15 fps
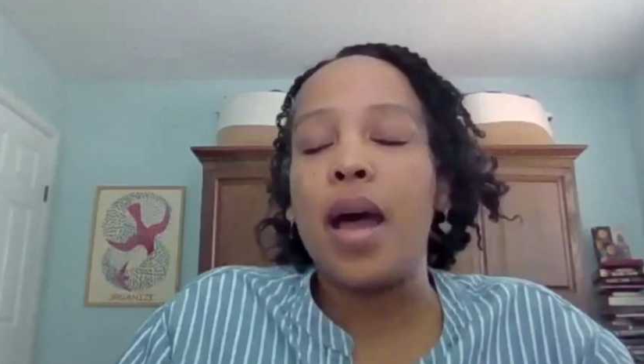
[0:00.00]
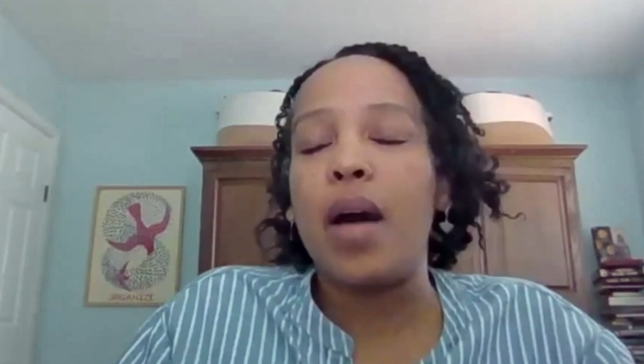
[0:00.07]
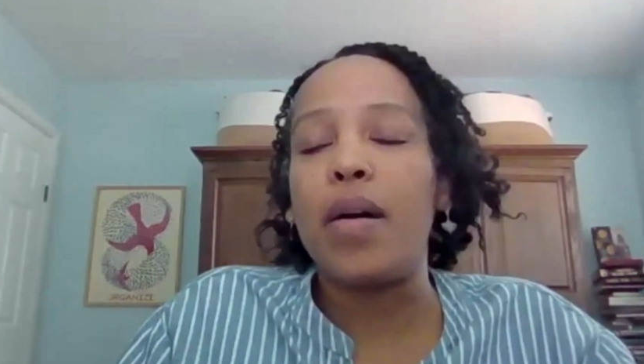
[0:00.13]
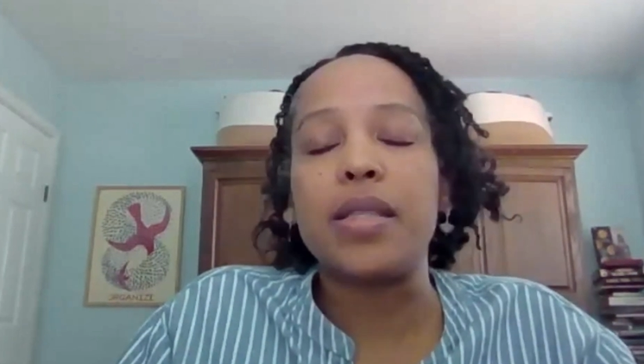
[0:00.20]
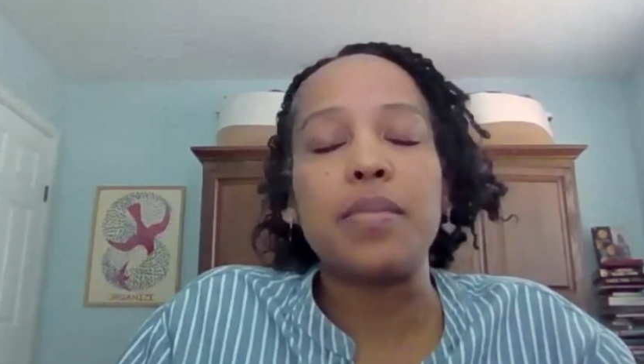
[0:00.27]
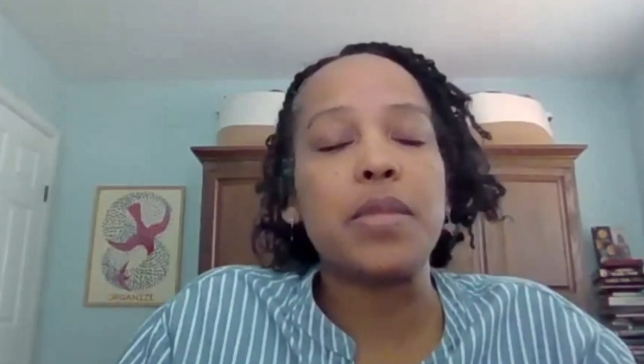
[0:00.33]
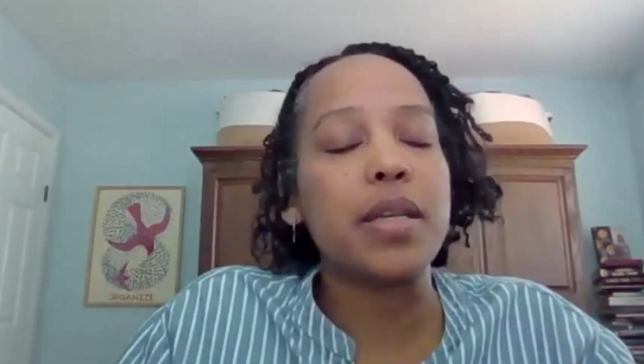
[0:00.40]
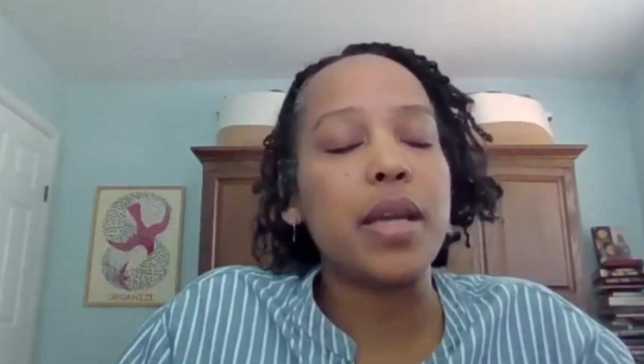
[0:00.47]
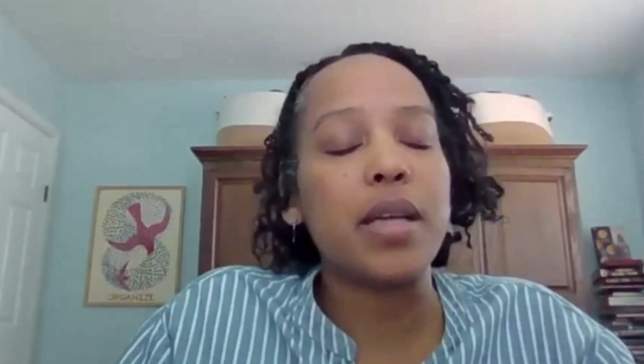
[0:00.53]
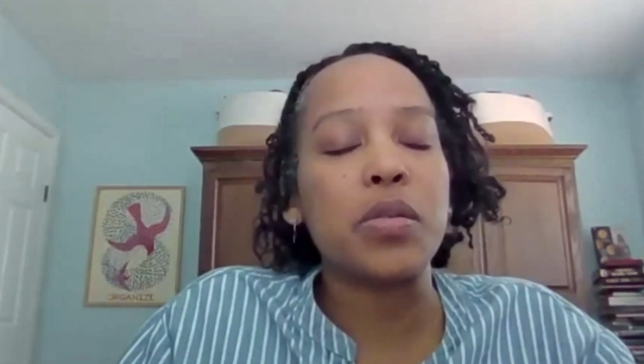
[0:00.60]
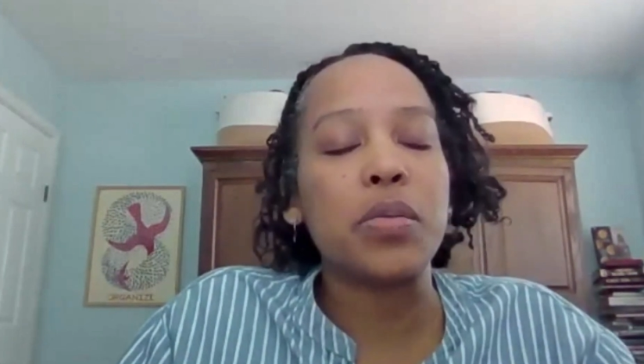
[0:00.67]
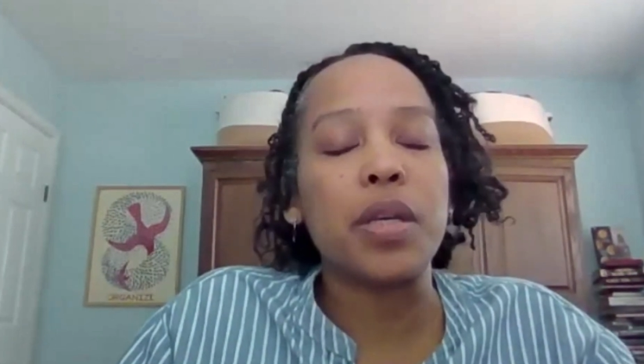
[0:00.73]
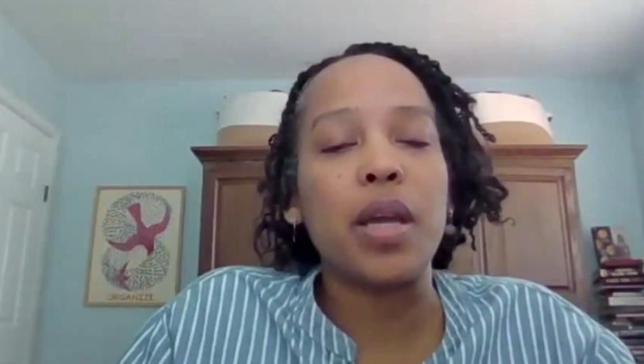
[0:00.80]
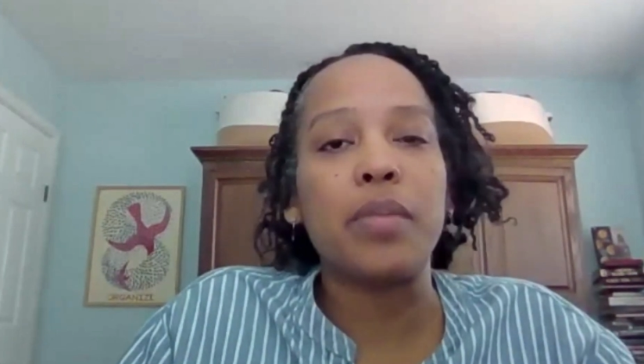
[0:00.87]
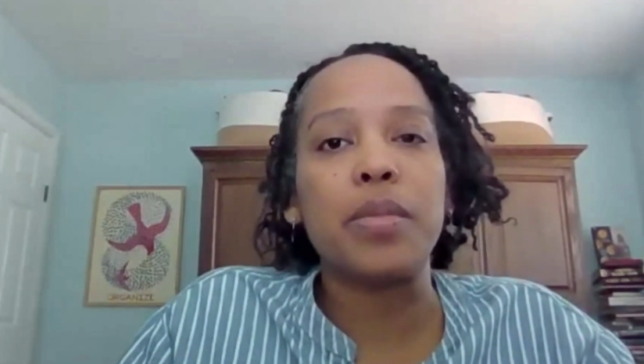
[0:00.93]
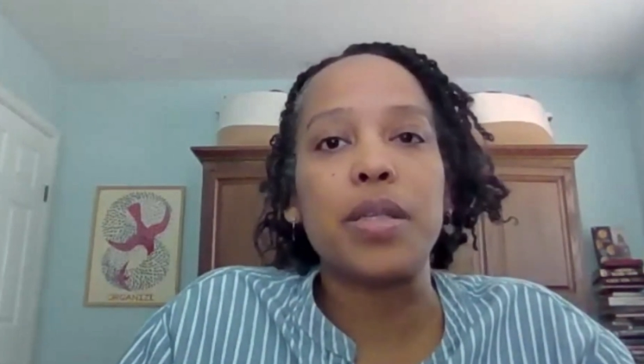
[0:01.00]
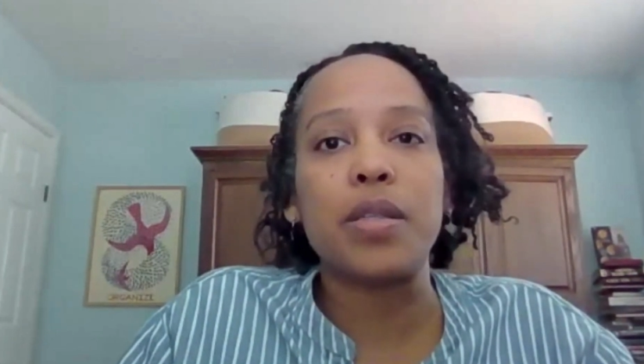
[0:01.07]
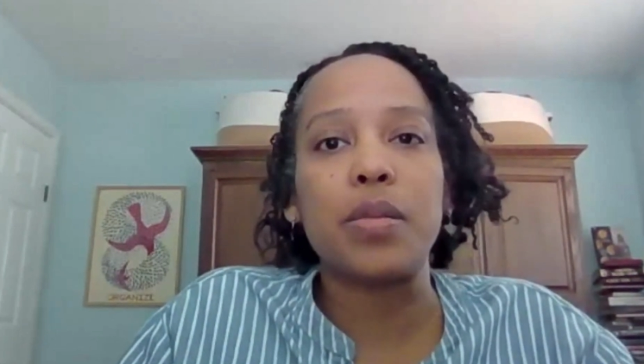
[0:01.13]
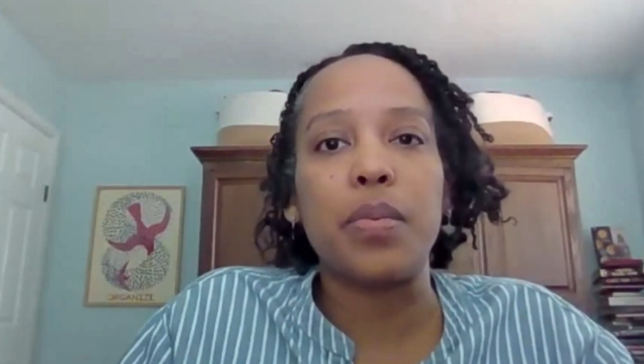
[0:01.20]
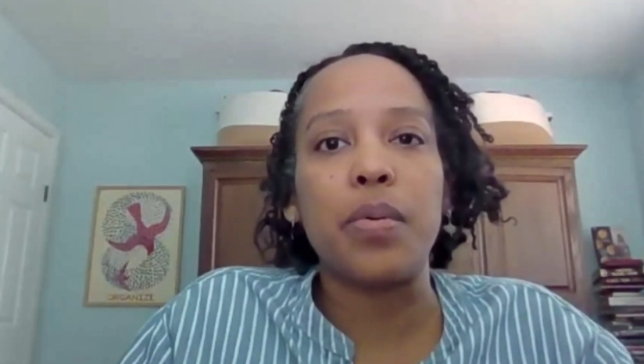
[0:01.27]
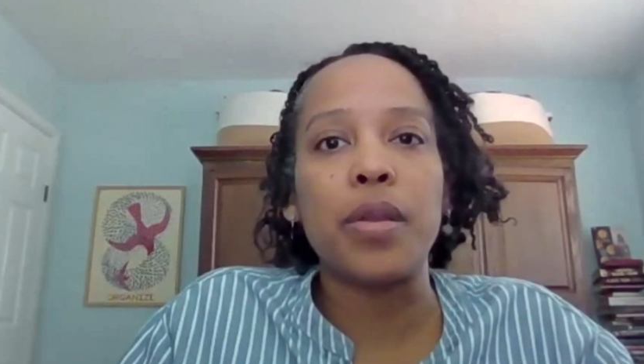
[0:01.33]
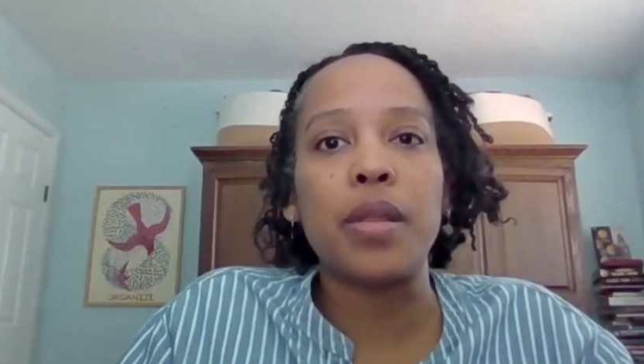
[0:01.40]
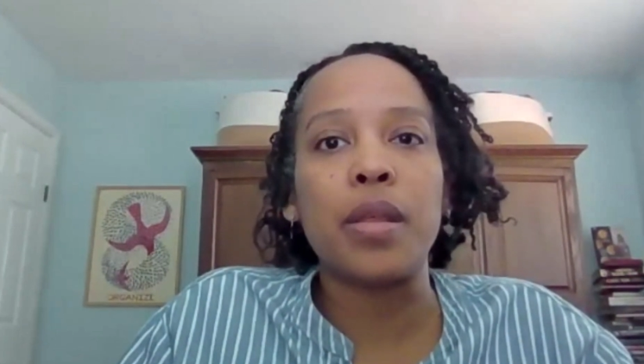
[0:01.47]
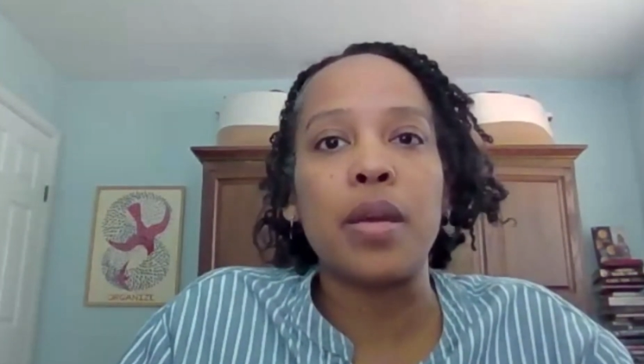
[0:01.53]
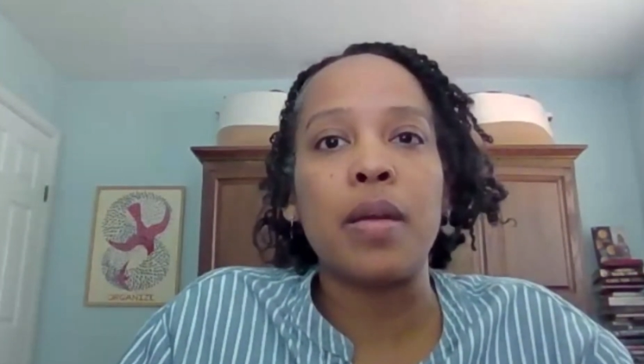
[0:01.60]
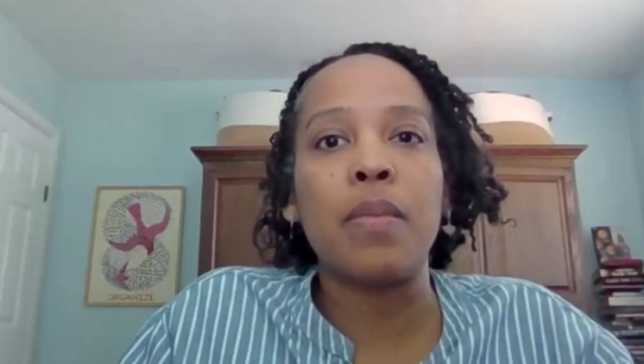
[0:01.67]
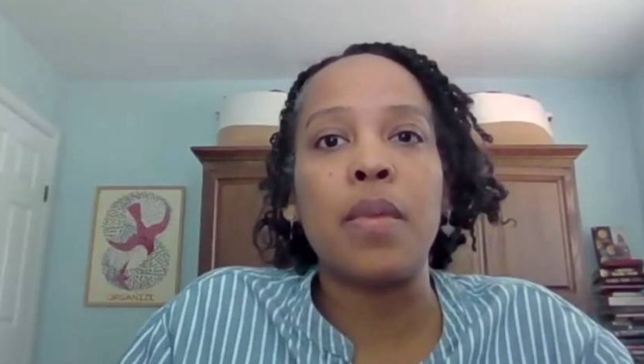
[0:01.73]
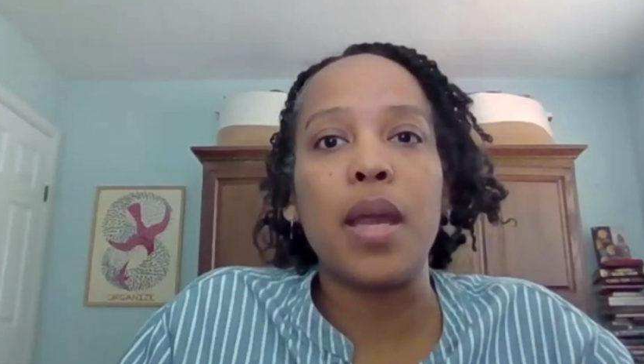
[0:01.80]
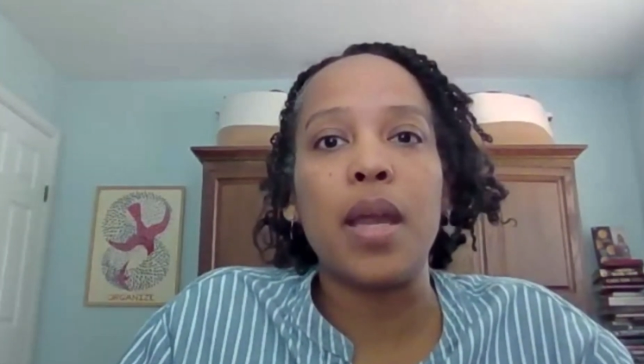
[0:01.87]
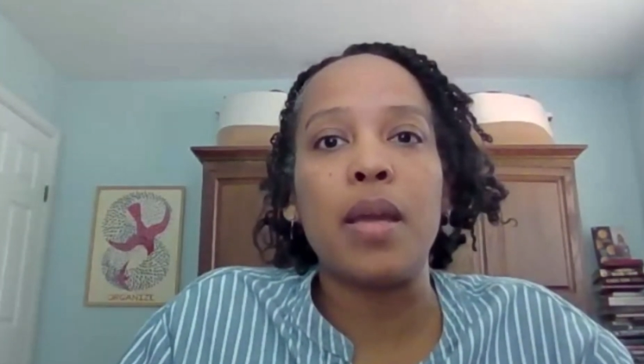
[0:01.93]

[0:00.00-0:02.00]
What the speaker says: how SMT has really helped to support them